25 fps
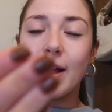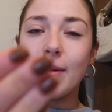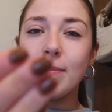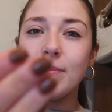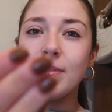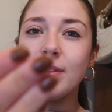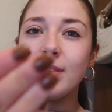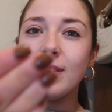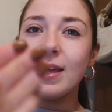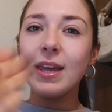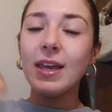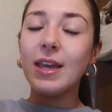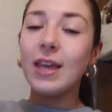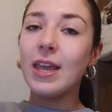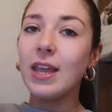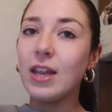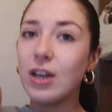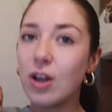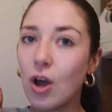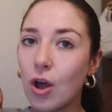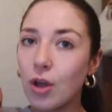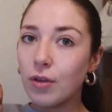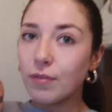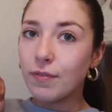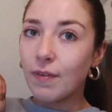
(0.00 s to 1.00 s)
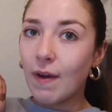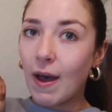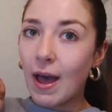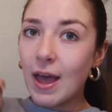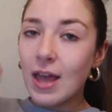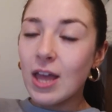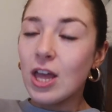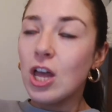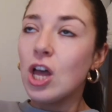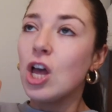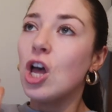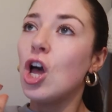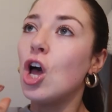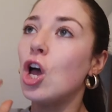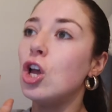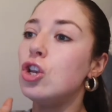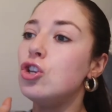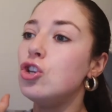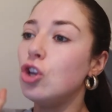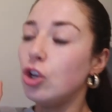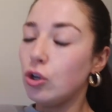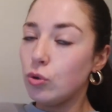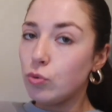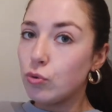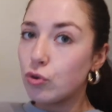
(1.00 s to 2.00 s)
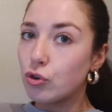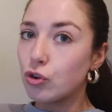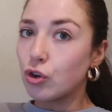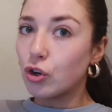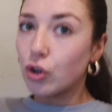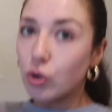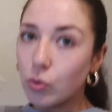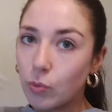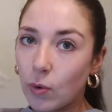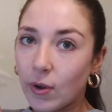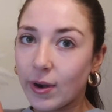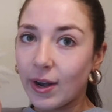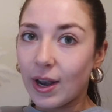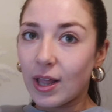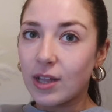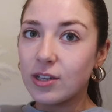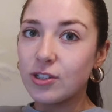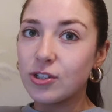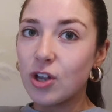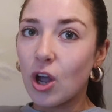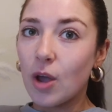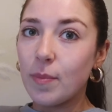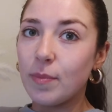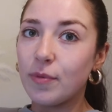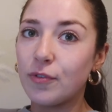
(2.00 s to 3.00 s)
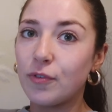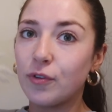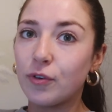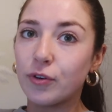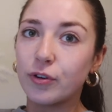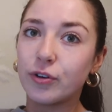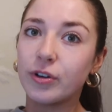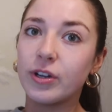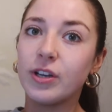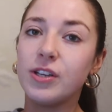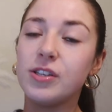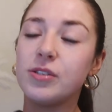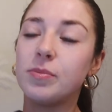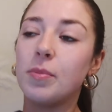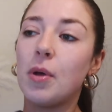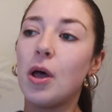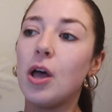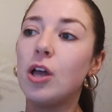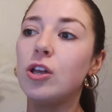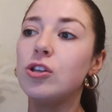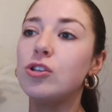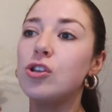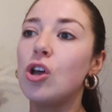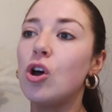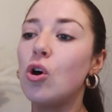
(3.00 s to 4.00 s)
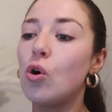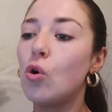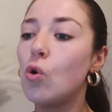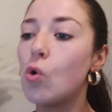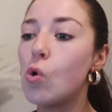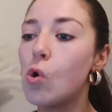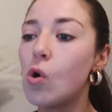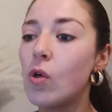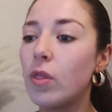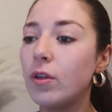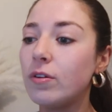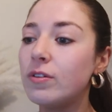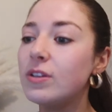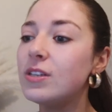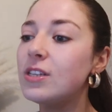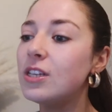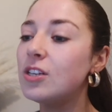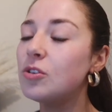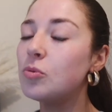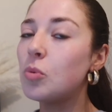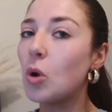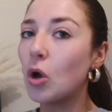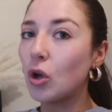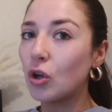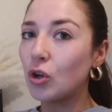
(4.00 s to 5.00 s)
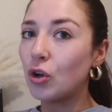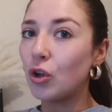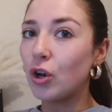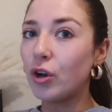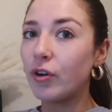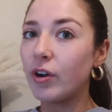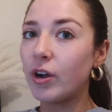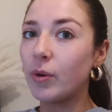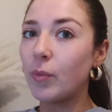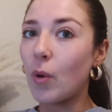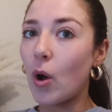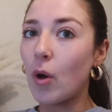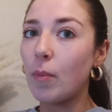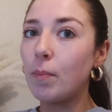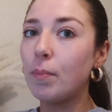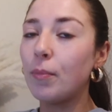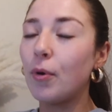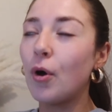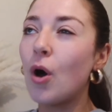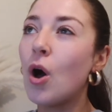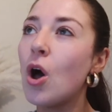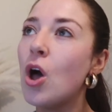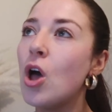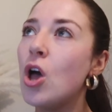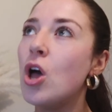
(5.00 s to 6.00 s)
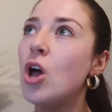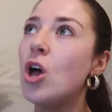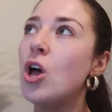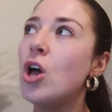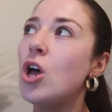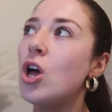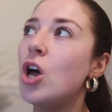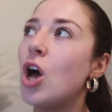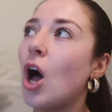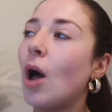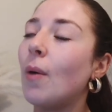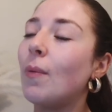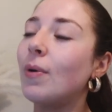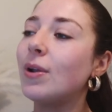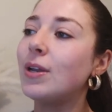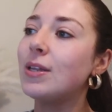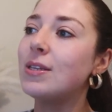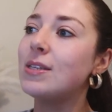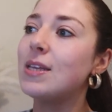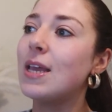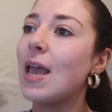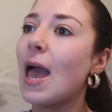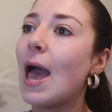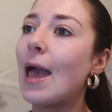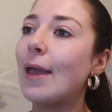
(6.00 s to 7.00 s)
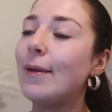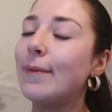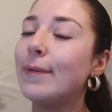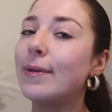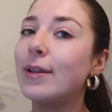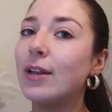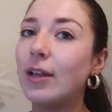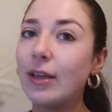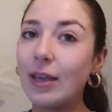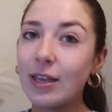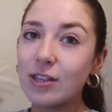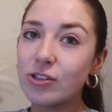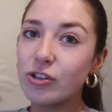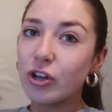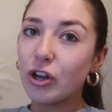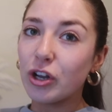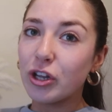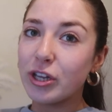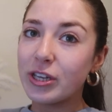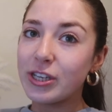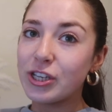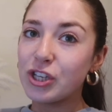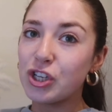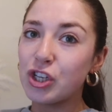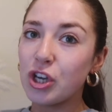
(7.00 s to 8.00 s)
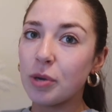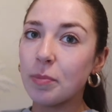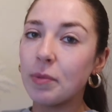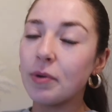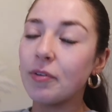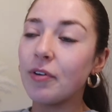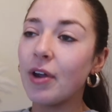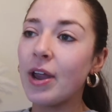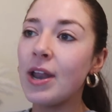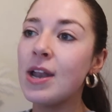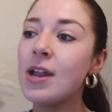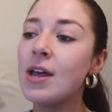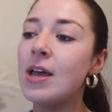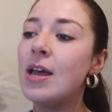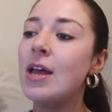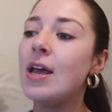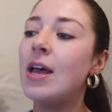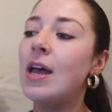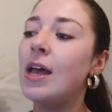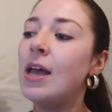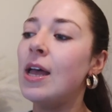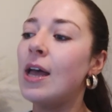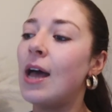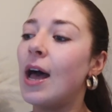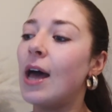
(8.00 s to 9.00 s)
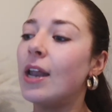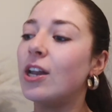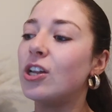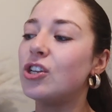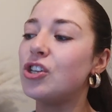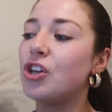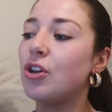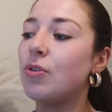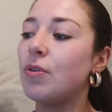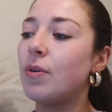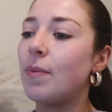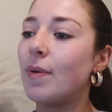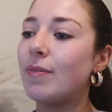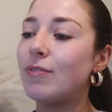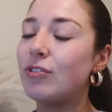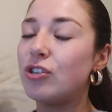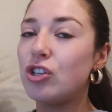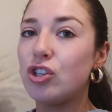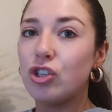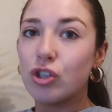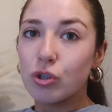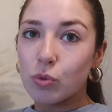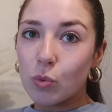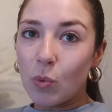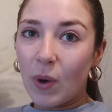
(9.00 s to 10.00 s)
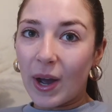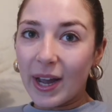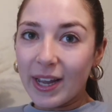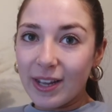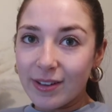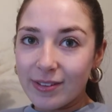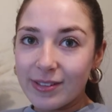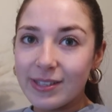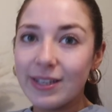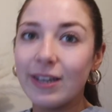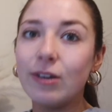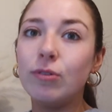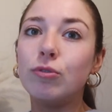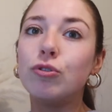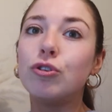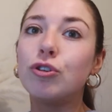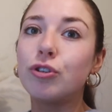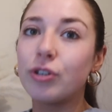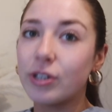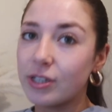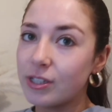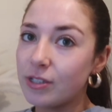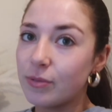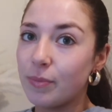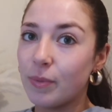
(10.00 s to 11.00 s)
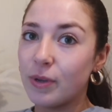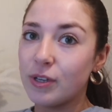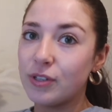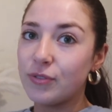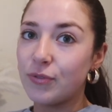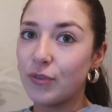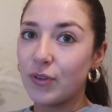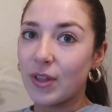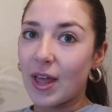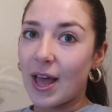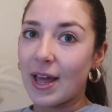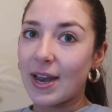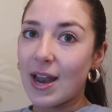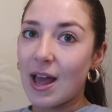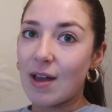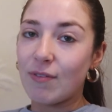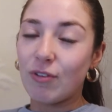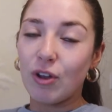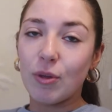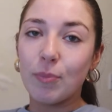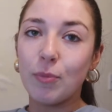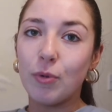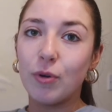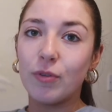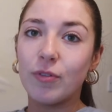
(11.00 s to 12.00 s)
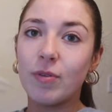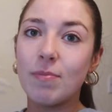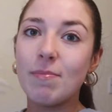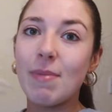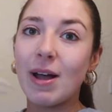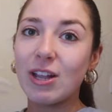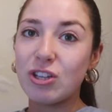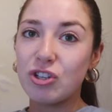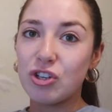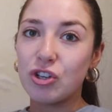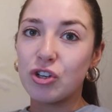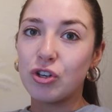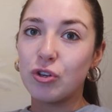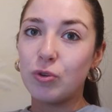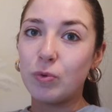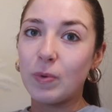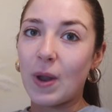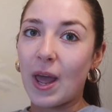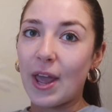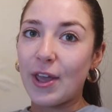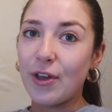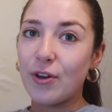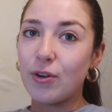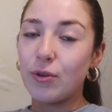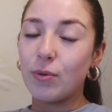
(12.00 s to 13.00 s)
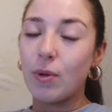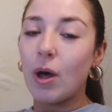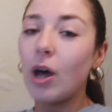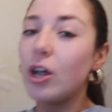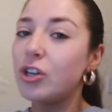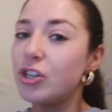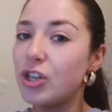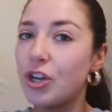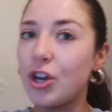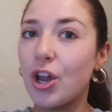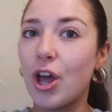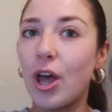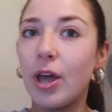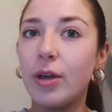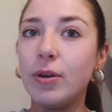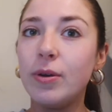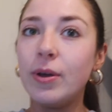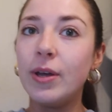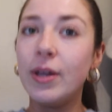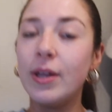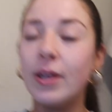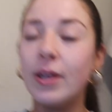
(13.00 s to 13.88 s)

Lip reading: I'm thinking over a neutral one last time before Christmas. Or there is this one colour I want, but I want to see how, like, it's got like a shimmer in. And I don't know whether to just wait until Christmas for that and have like more of a magical nail. I don't know.